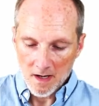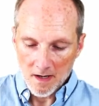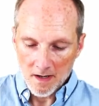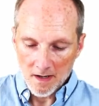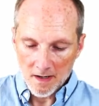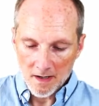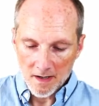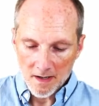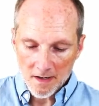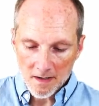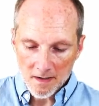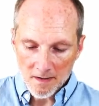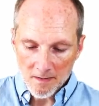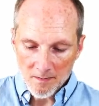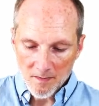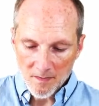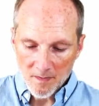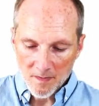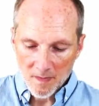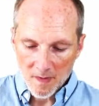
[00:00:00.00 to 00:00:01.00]

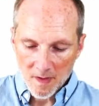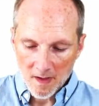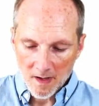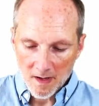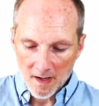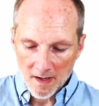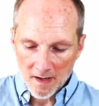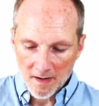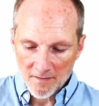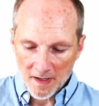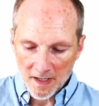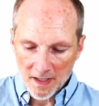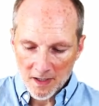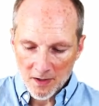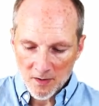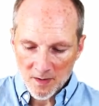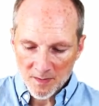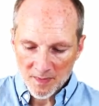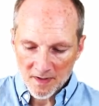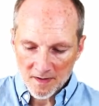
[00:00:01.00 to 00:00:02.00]
um, if I go
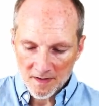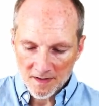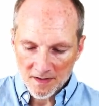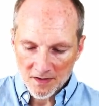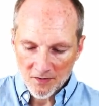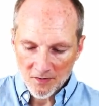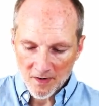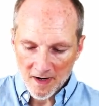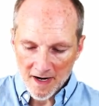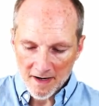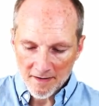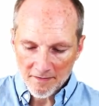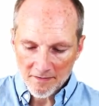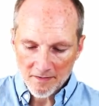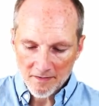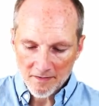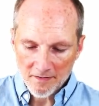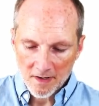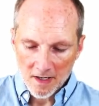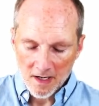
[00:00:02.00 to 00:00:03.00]
up to this graph,
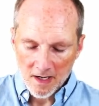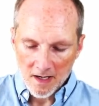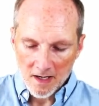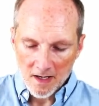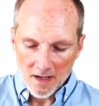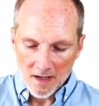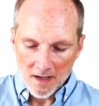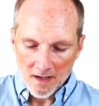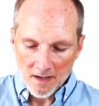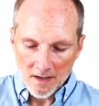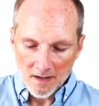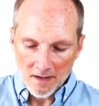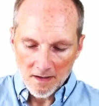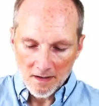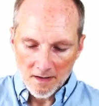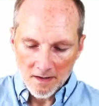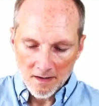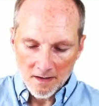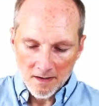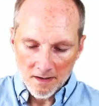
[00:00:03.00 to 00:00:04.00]

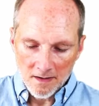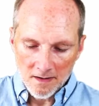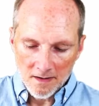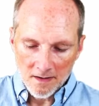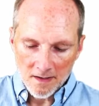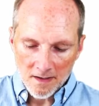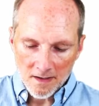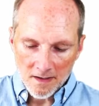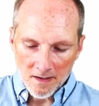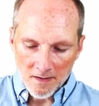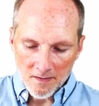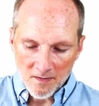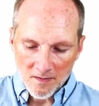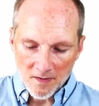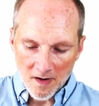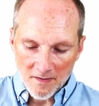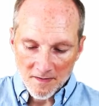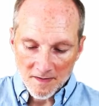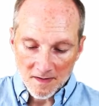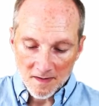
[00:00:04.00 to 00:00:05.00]
uh,
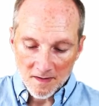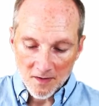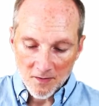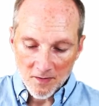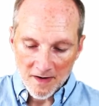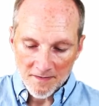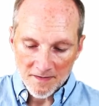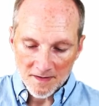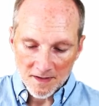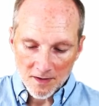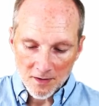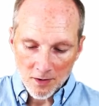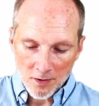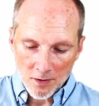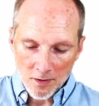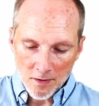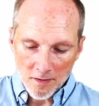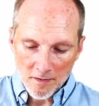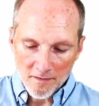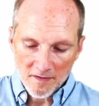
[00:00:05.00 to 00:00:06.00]
obviously the graph is
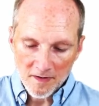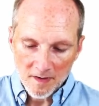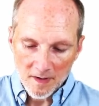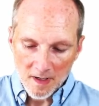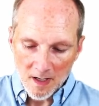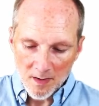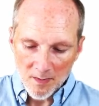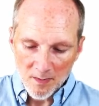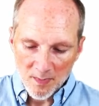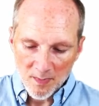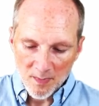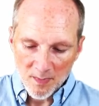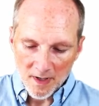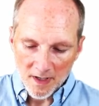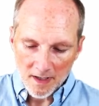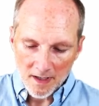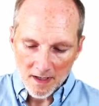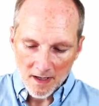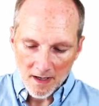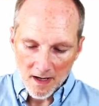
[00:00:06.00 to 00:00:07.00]
curved,
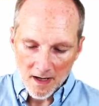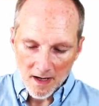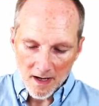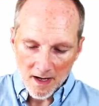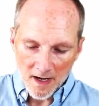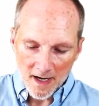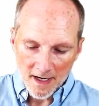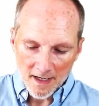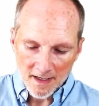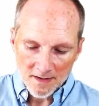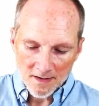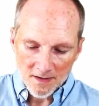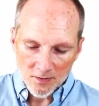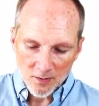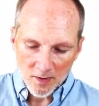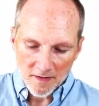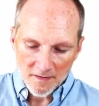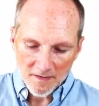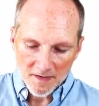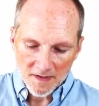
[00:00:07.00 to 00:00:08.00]
but I can sort
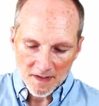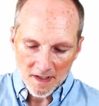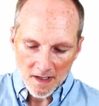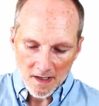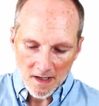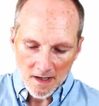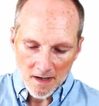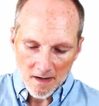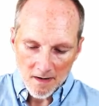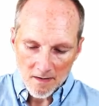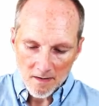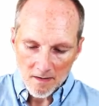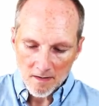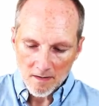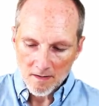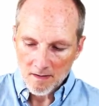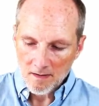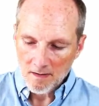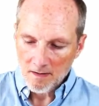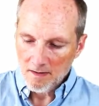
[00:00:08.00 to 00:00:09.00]
of see
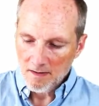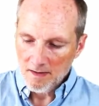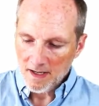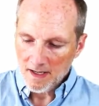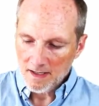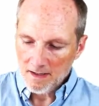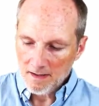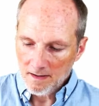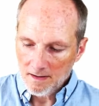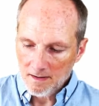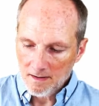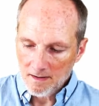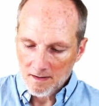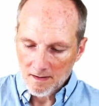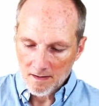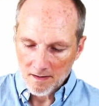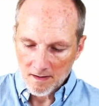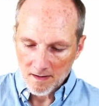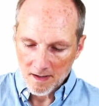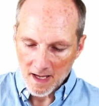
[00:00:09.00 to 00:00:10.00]
that
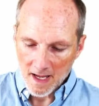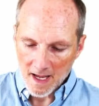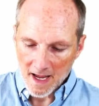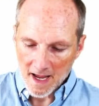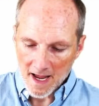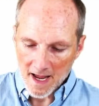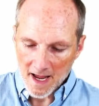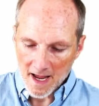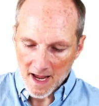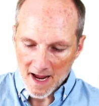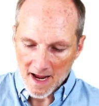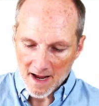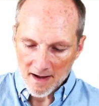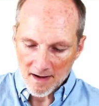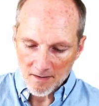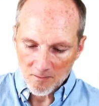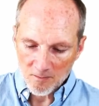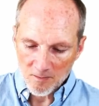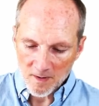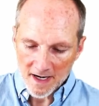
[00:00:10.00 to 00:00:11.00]

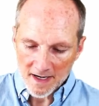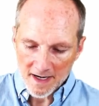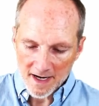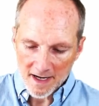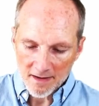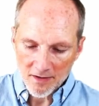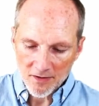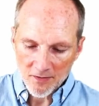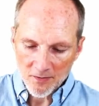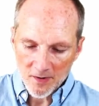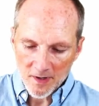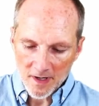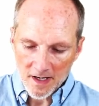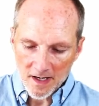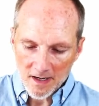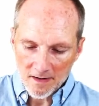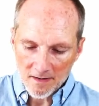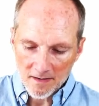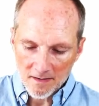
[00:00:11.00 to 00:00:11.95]
right at 3,